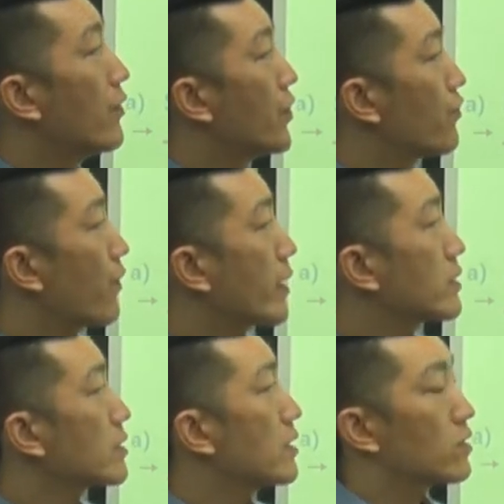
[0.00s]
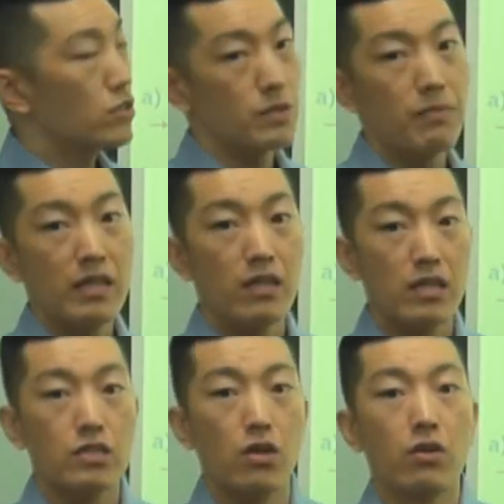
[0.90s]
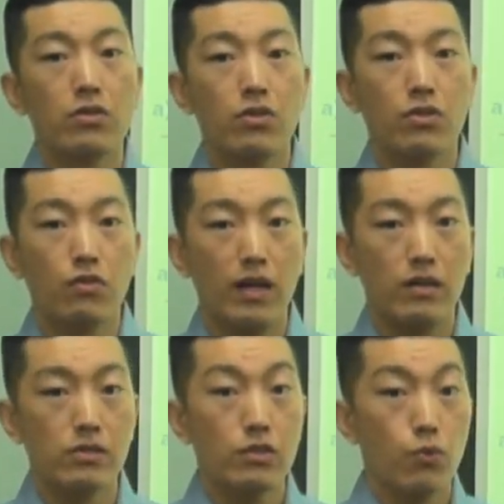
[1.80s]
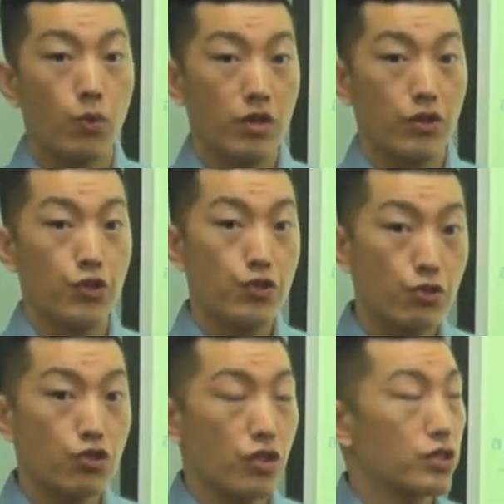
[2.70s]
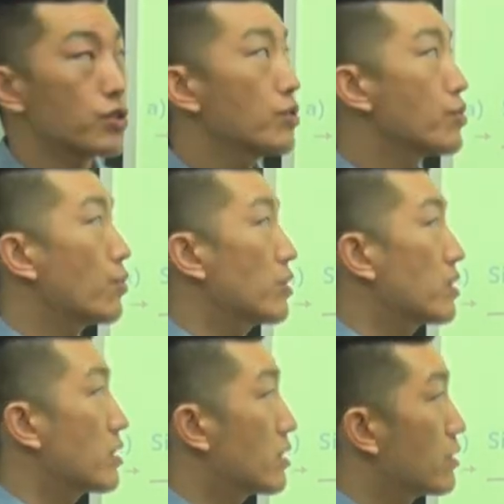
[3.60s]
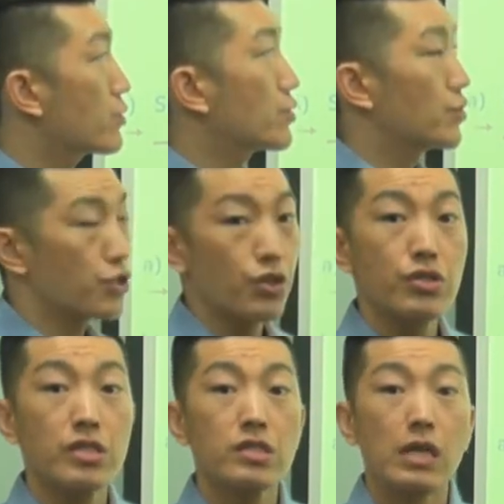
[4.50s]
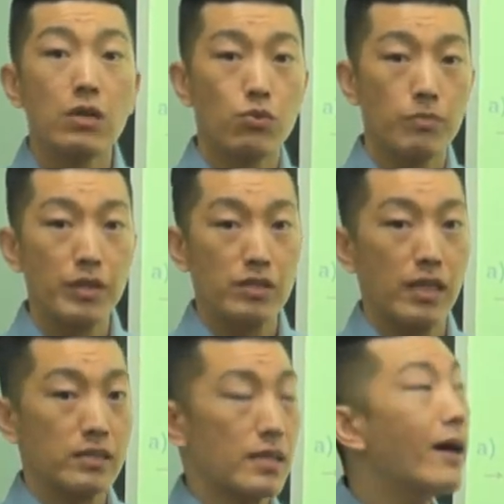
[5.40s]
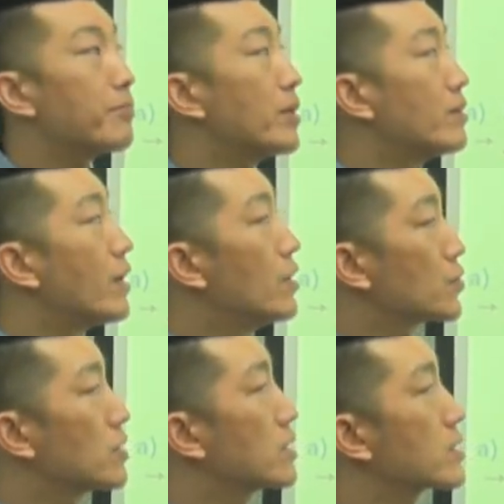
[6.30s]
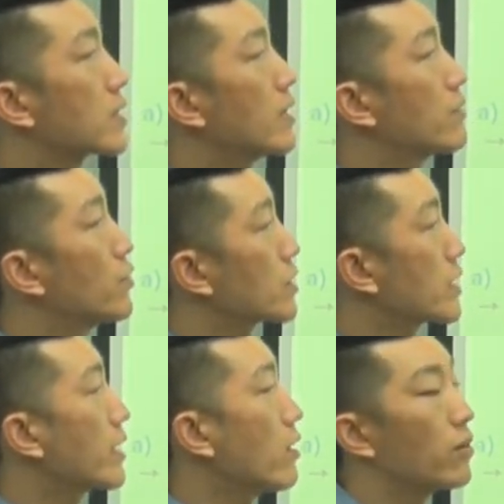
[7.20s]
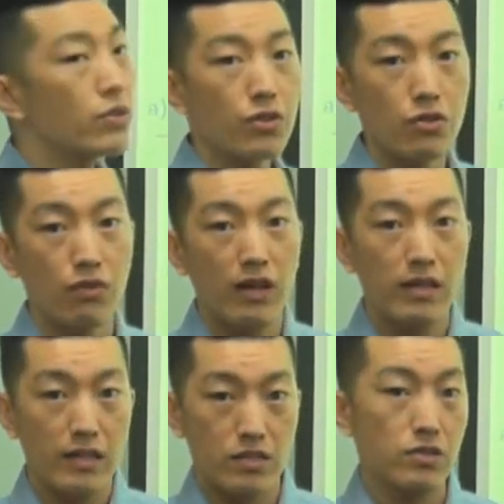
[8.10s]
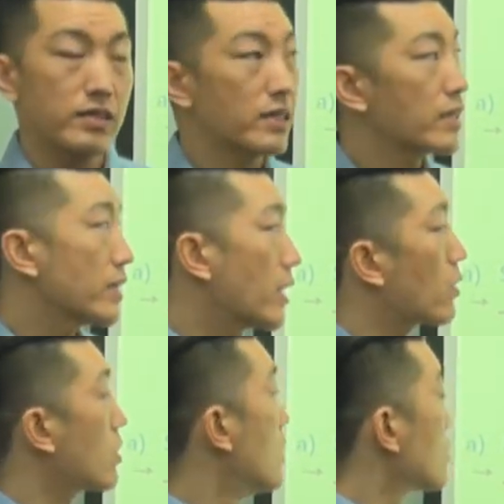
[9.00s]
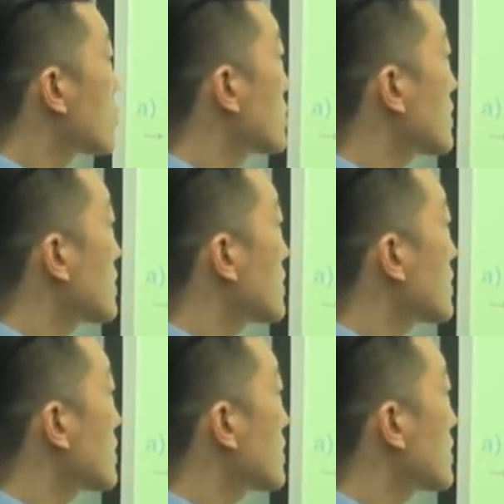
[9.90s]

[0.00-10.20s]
and they're finding that there's many things under the ground where the new structures or the cathedrals or churches were built on top of. So this is kind of looking at under the ground as they're digging it out. So it